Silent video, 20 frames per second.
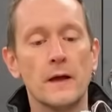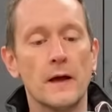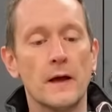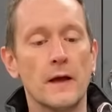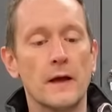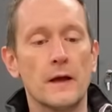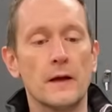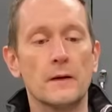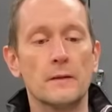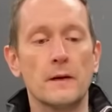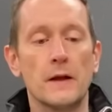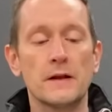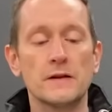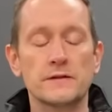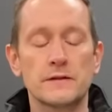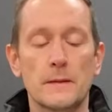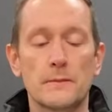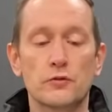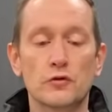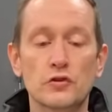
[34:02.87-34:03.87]

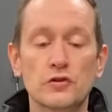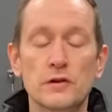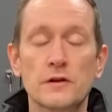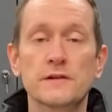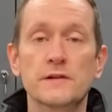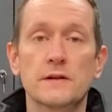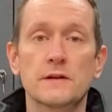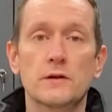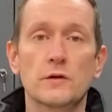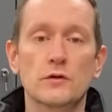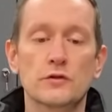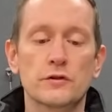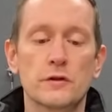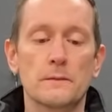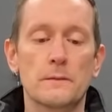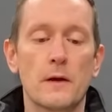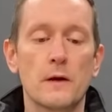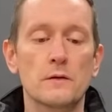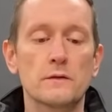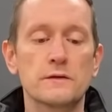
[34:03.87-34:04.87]
It's a brushless
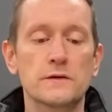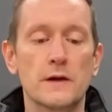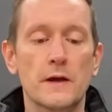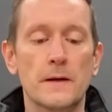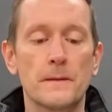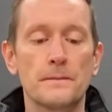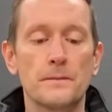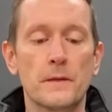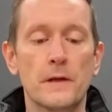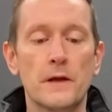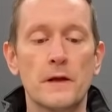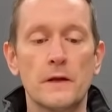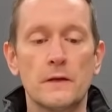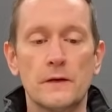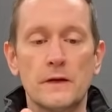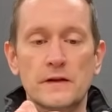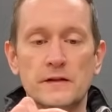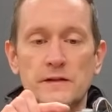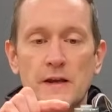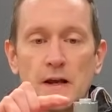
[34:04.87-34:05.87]
induction motor.
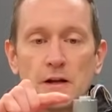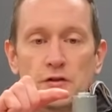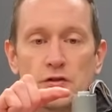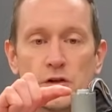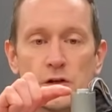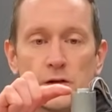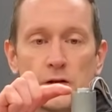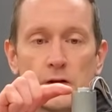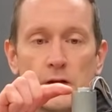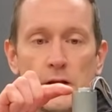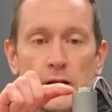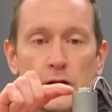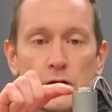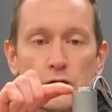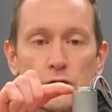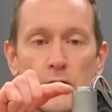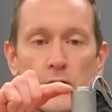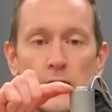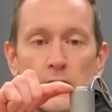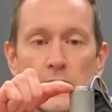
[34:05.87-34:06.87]
This section in
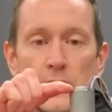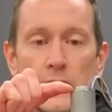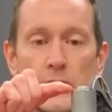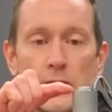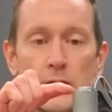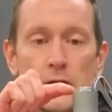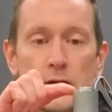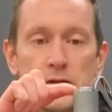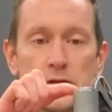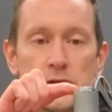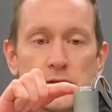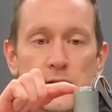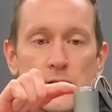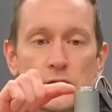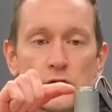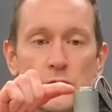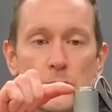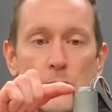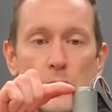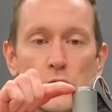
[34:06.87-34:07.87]
grey here, this is the
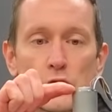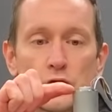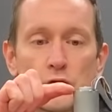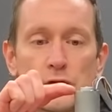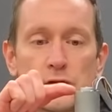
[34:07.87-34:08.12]
actual motor